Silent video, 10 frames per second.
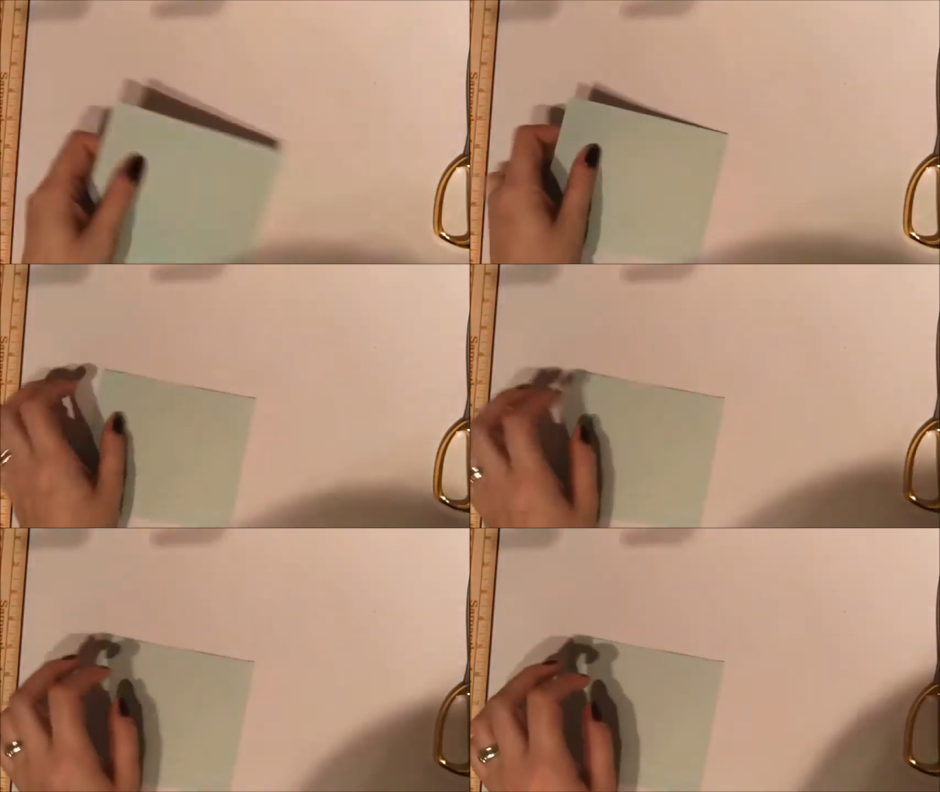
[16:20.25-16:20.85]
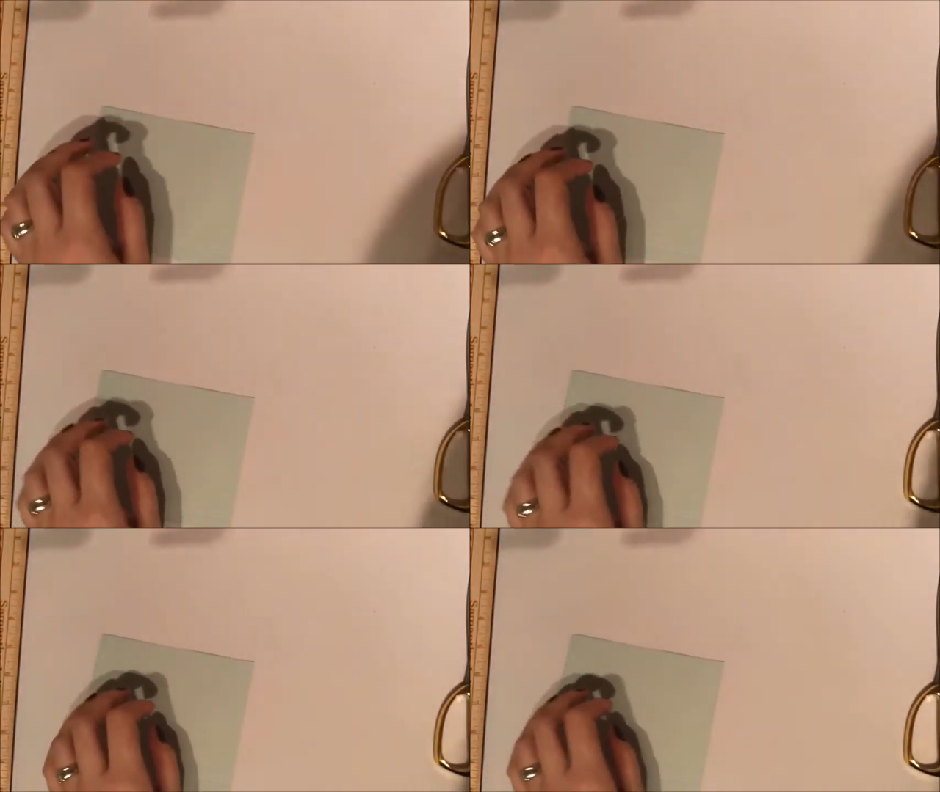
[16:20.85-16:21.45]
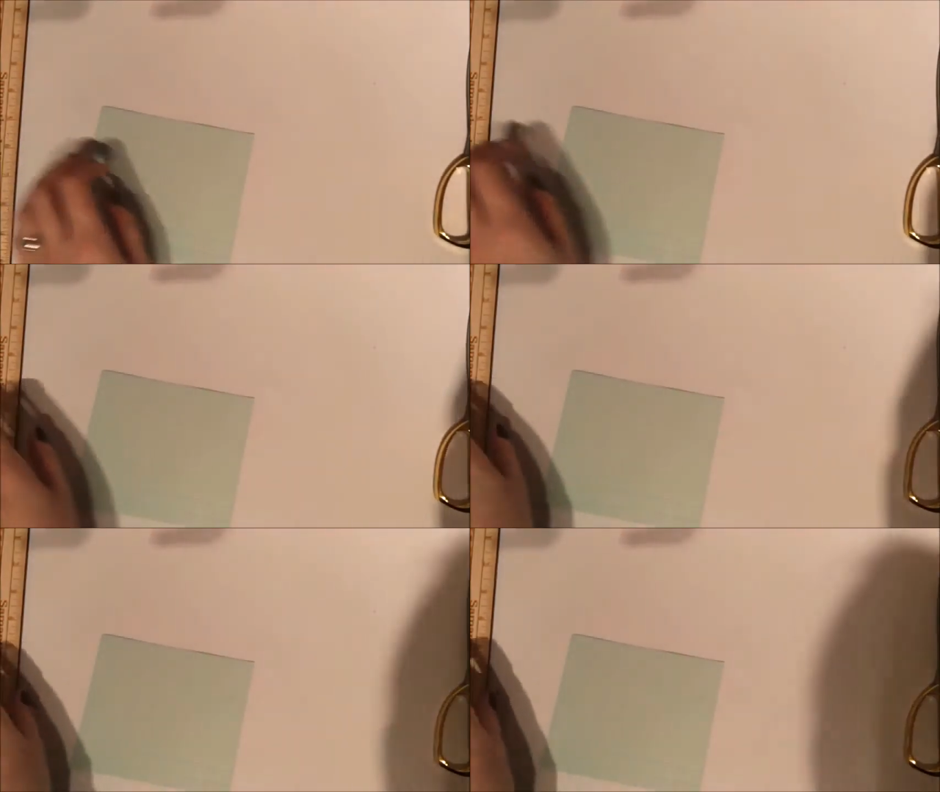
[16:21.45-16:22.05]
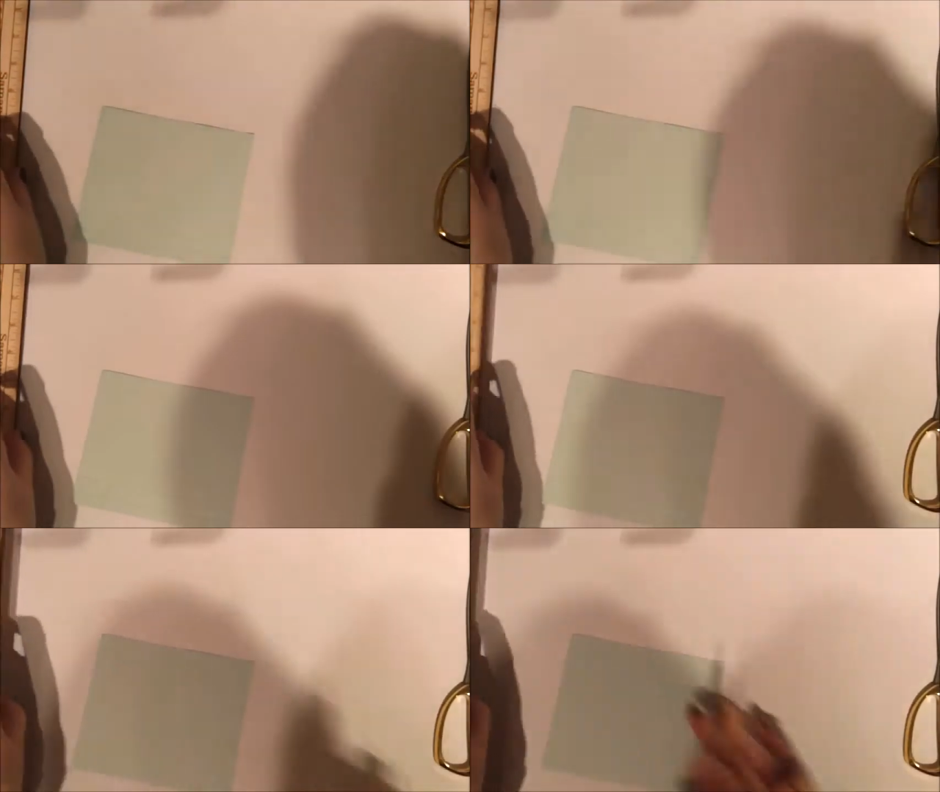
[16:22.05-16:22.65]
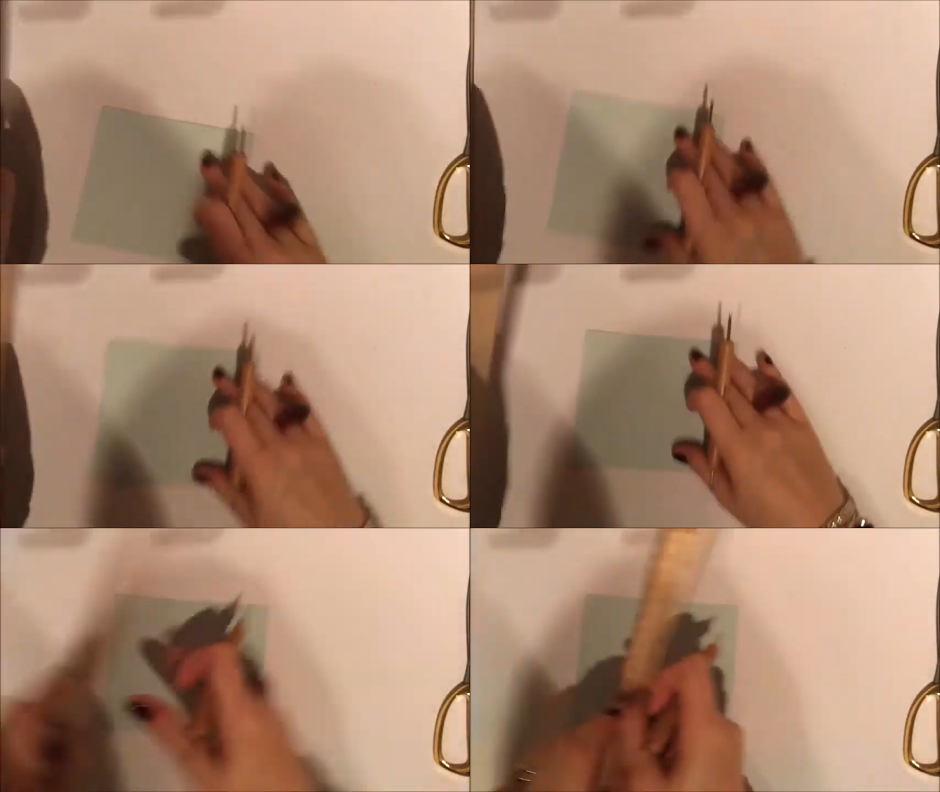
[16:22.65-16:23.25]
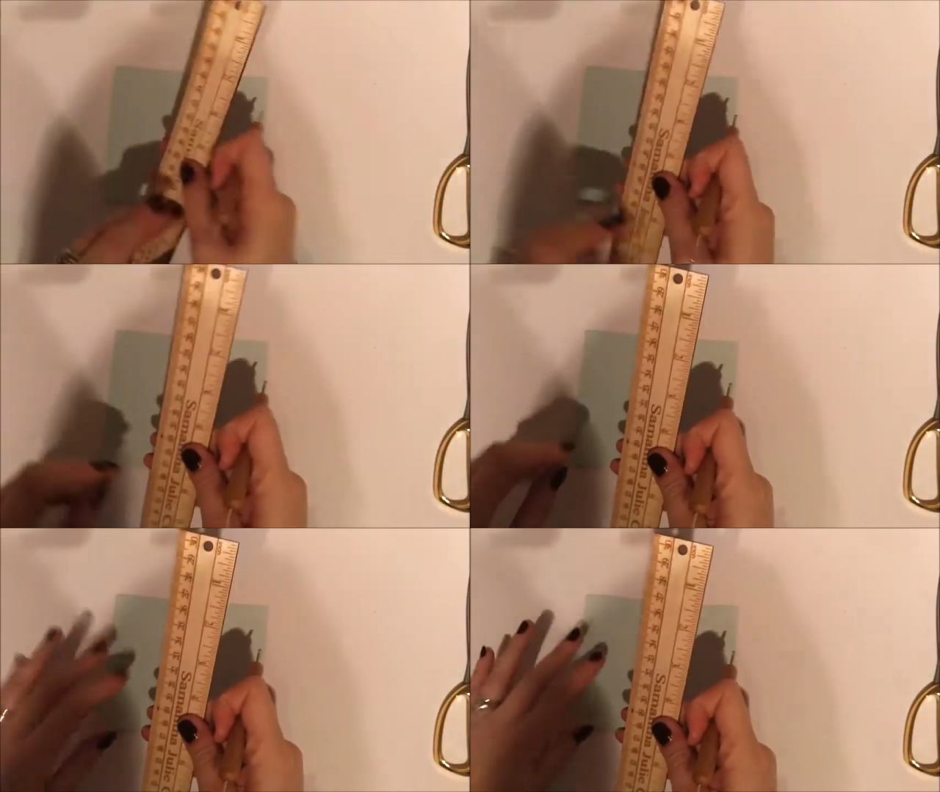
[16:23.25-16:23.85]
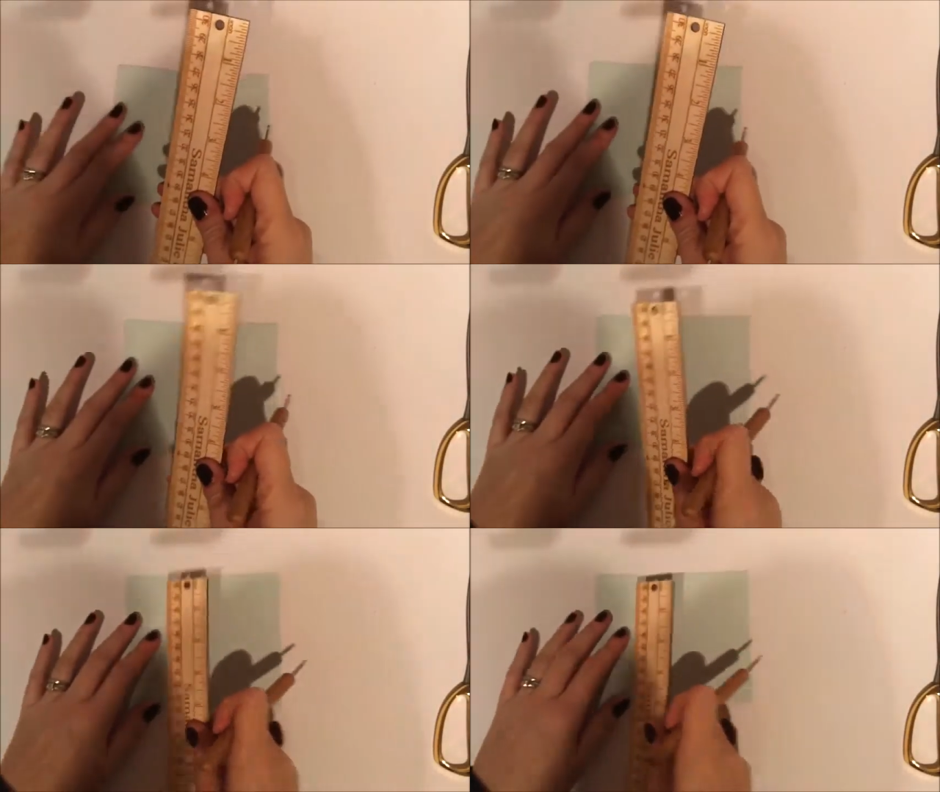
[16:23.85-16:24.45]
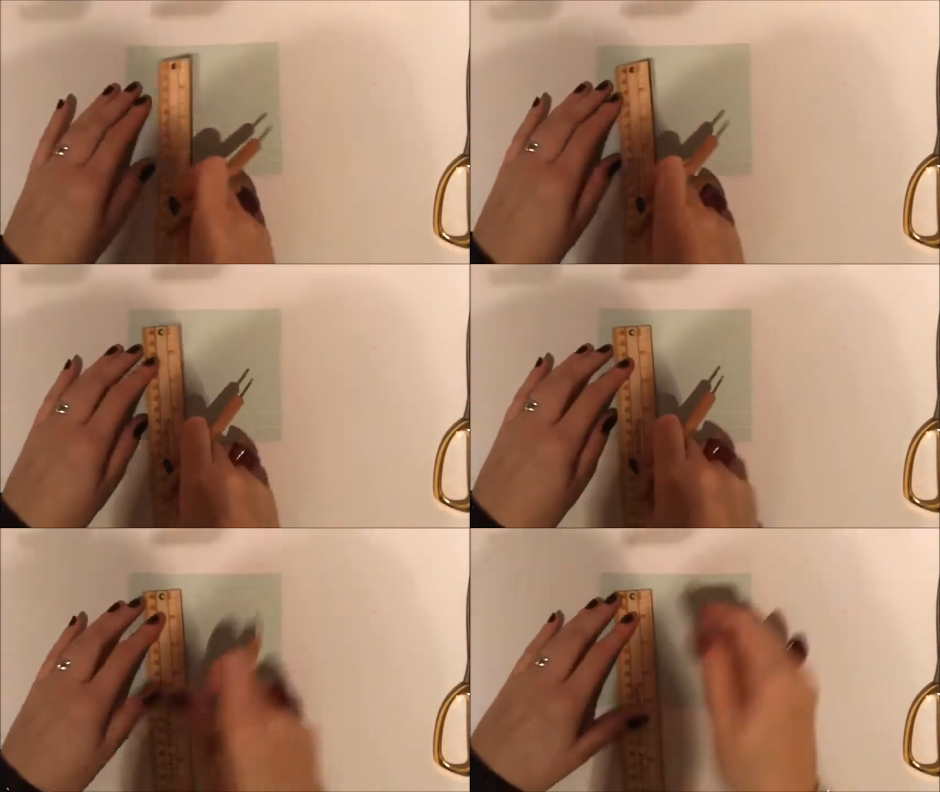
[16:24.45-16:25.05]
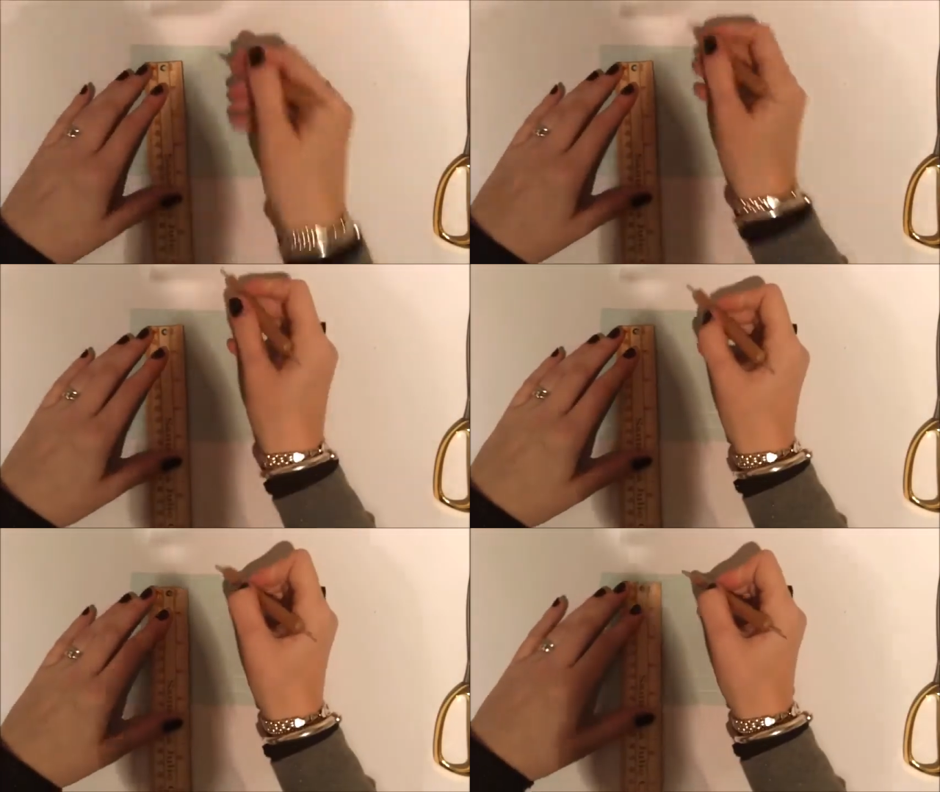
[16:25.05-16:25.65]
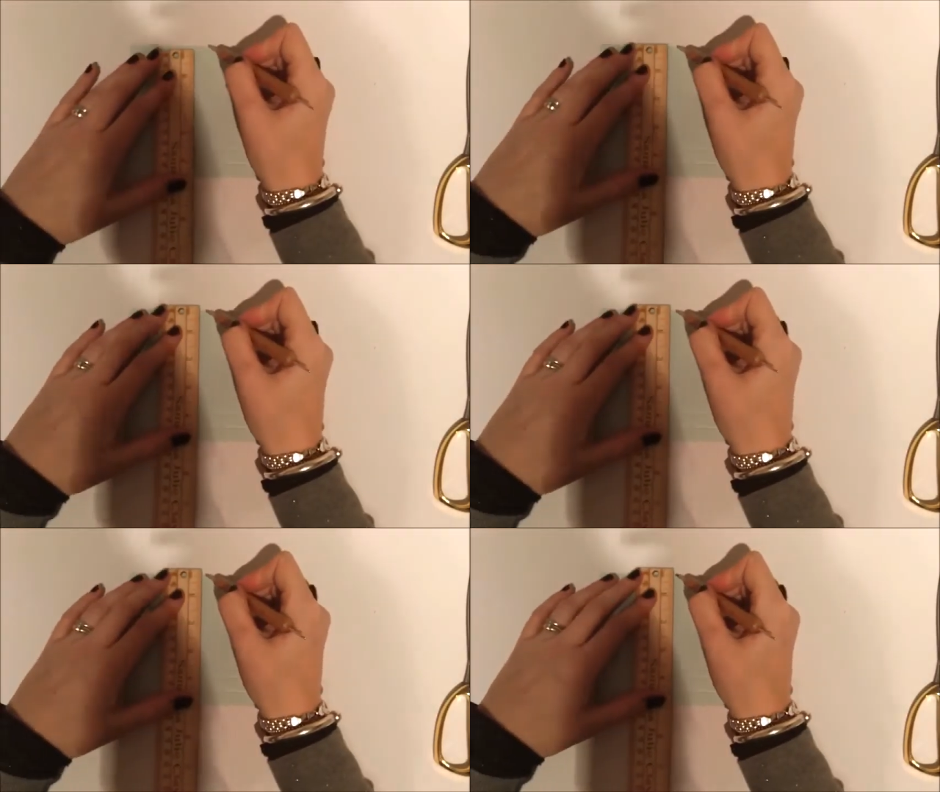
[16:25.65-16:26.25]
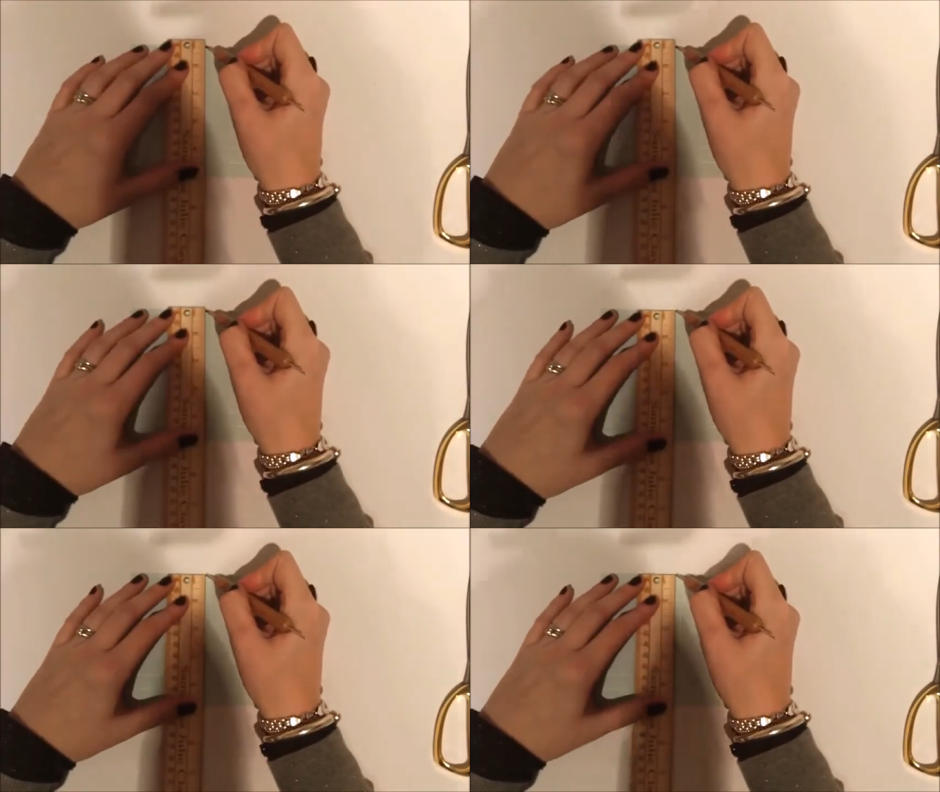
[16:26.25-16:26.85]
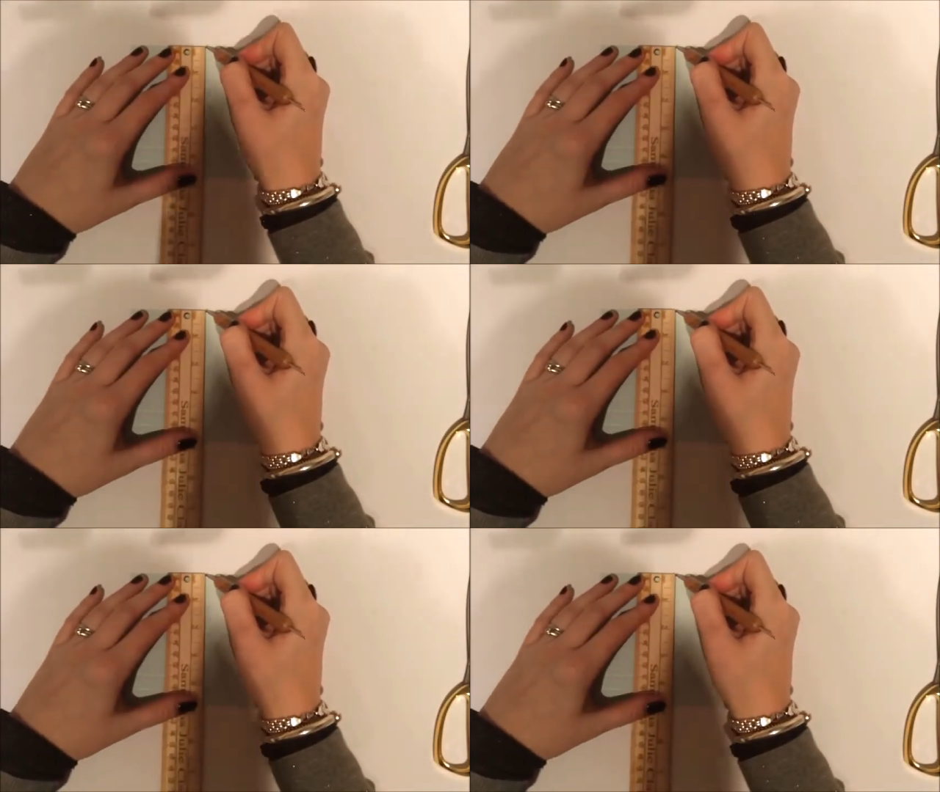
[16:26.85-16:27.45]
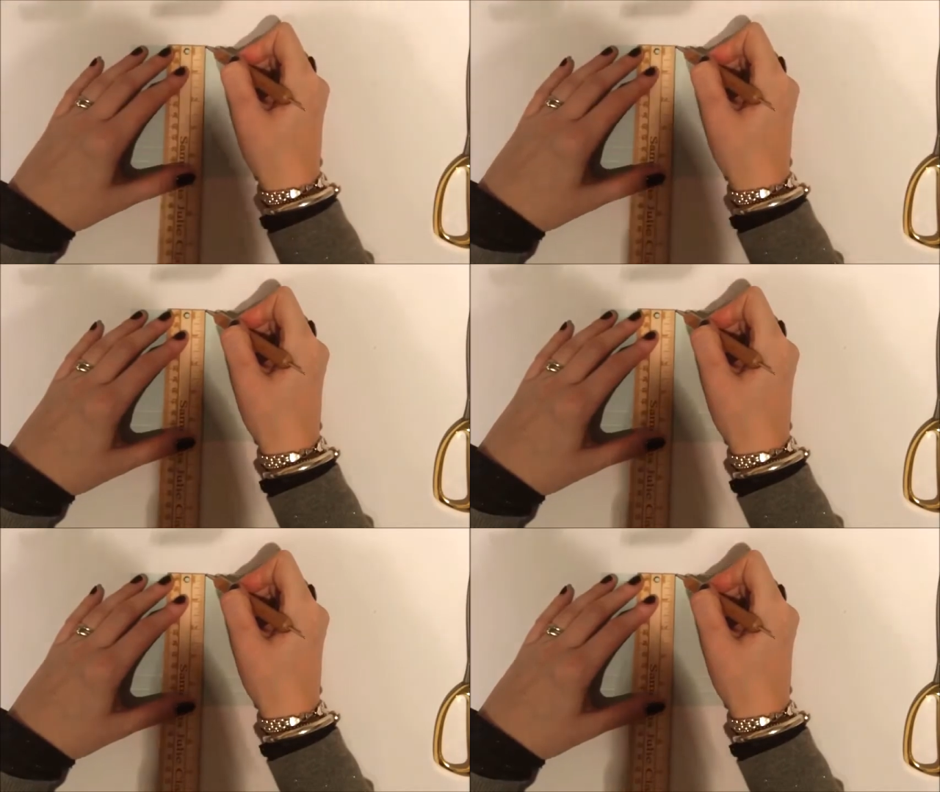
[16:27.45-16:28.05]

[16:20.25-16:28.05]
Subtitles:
[unreadable: no face in view]